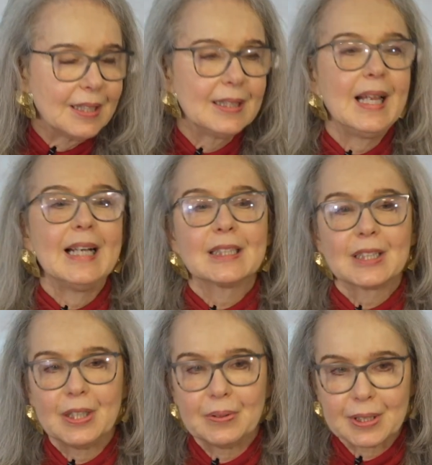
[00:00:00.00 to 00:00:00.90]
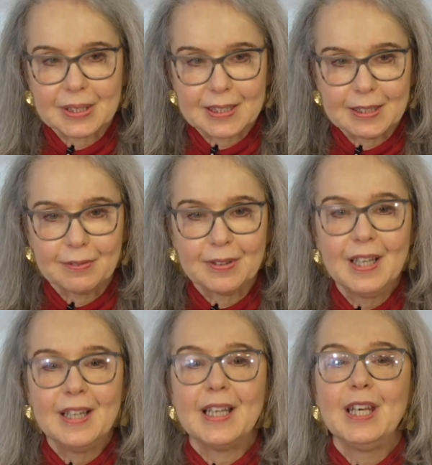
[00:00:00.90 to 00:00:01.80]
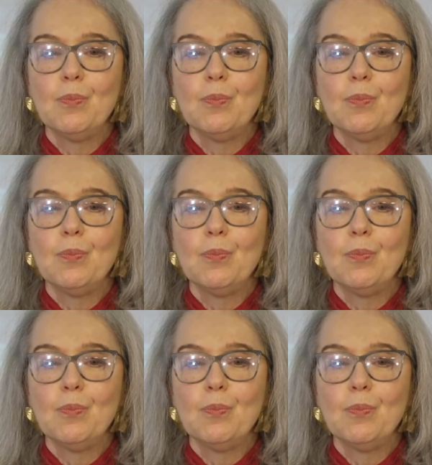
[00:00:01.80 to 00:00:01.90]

less coercive, that he